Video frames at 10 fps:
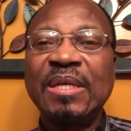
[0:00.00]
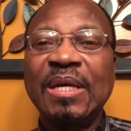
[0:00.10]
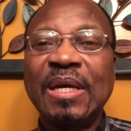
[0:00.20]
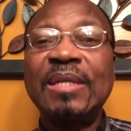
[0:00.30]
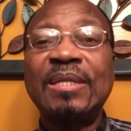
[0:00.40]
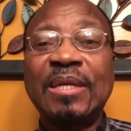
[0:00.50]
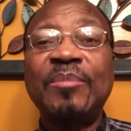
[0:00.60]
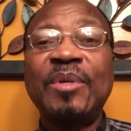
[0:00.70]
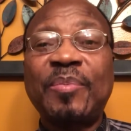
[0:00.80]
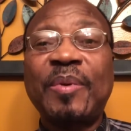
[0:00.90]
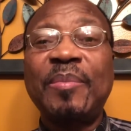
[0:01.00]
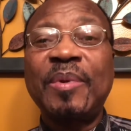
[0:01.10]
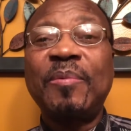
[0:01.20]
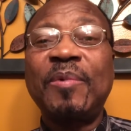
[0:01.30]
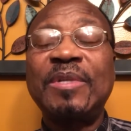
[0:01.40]
And it can be a
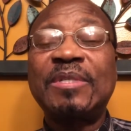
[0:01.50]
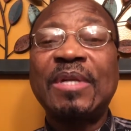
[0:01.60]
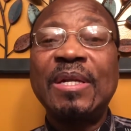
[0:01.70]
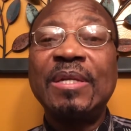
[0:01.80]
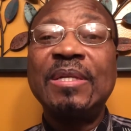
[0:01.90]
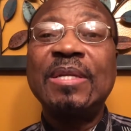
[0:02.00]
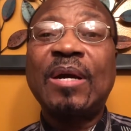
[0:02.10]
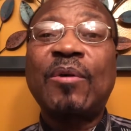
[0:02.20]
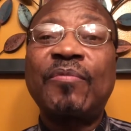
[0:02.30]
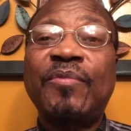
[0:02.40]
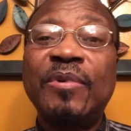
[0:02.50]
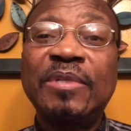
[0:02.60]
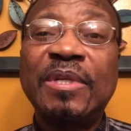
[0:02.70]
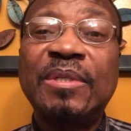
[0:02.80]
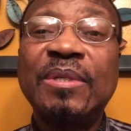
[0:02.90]
problem when suddenly they are
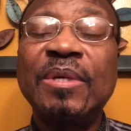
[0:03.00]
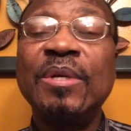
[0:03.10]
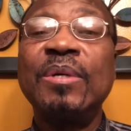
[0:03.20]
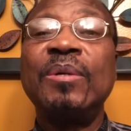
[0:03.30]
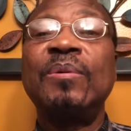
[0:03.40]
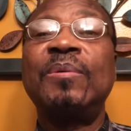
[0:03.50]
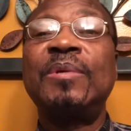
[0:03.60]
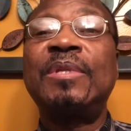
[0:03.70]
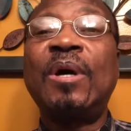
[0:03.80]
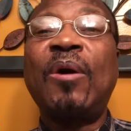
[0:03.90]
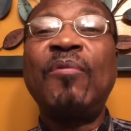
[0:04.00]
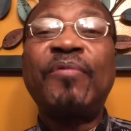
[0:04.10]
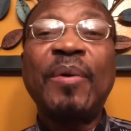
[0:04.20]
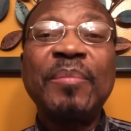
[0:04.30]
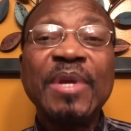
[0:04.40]
confronted with the
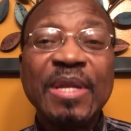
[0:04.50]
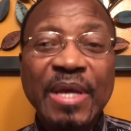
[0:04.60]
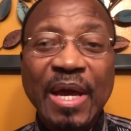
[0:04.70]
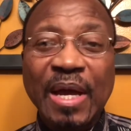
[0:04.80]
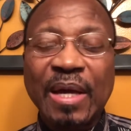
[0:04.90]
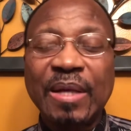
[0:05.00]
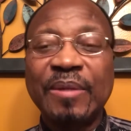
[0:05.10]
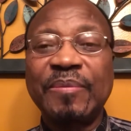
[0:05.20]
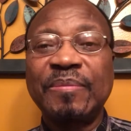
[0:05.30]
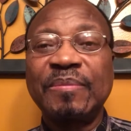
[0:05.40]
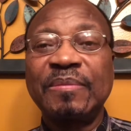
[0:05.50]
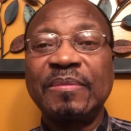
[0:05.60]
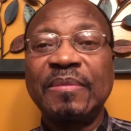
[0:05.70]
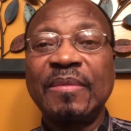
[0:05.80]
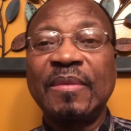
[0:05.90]
unfamiliar,
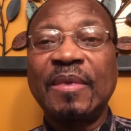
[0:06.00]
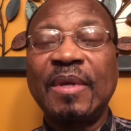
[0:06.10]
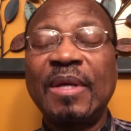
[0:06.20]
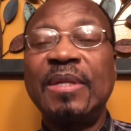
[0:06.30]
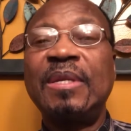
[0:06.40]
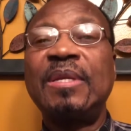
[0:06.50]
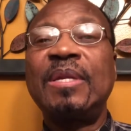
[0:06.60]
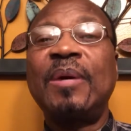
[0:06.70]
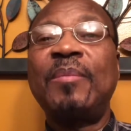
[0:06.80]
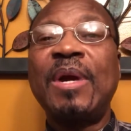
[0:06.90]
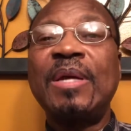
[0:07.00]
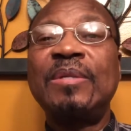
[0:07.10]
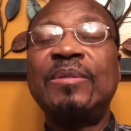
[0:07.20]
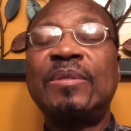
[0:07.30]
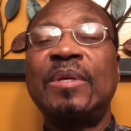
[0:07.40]
and their
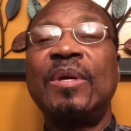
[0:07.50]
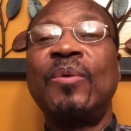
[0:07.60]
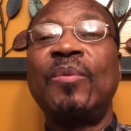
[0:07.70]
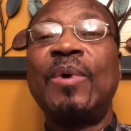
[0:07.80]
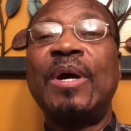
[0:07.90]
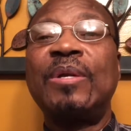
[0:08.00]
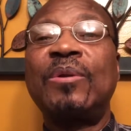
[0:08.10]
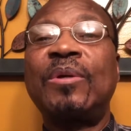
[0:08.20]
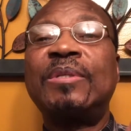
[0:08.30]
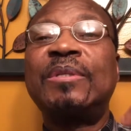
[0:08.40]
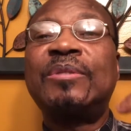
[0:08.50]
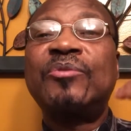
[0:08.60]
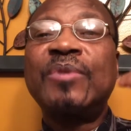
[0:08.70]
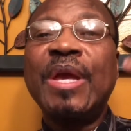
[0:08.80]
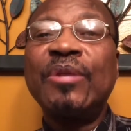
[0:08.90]
minds were not
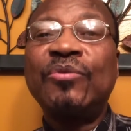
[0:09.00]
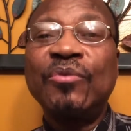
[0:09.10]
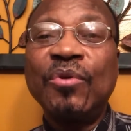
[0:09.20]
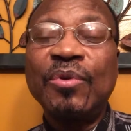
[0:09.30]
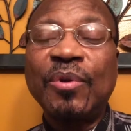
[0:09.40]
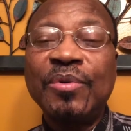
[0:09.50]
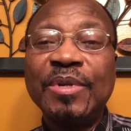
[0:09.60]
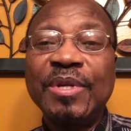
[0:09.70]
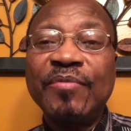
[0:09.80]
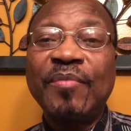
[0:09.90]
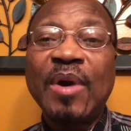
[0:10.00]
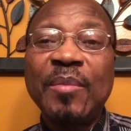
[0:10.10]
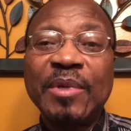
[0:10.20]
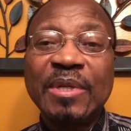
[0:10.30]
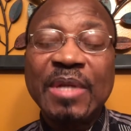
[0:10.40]
trained to know you're going to leave
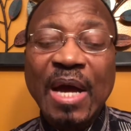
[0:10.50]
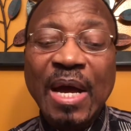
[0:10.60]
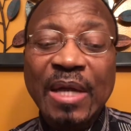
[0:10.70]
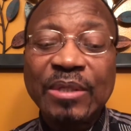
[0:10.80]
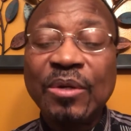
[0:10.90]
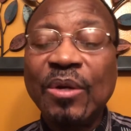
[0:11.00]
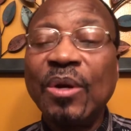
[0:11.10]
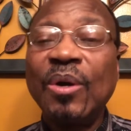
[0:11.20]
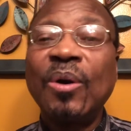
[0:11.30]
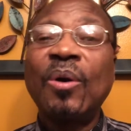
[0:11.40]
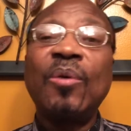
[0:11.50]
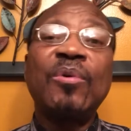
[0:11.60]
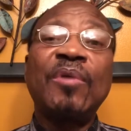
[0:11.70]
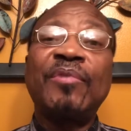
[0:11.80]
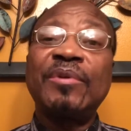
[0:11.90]
mom and dad or
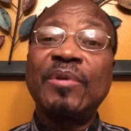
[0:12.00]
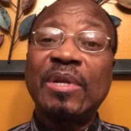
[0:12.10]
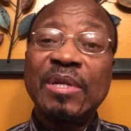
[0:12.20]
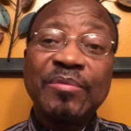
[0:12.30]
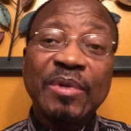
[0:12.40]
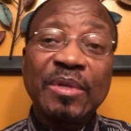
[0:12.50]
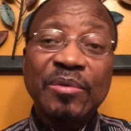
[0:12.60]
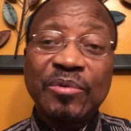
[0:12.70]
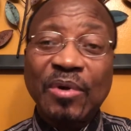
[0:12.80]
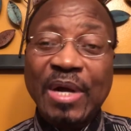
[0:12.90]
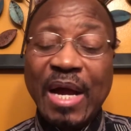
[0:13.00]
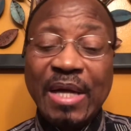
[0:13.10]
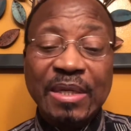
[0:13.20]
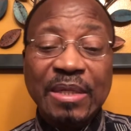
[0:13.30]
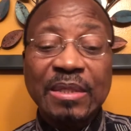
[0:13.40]
whoever you are living with your
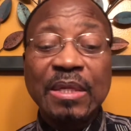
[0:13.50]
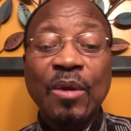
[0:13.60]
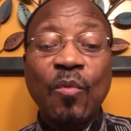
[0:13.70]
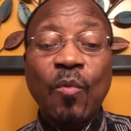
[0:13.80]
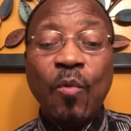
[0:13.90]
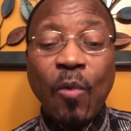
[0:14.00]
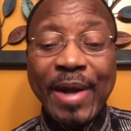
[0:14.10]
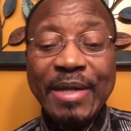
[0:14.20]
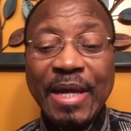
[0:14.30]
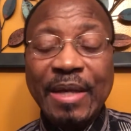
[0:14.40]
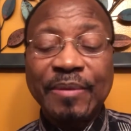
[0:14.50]
guardian one day.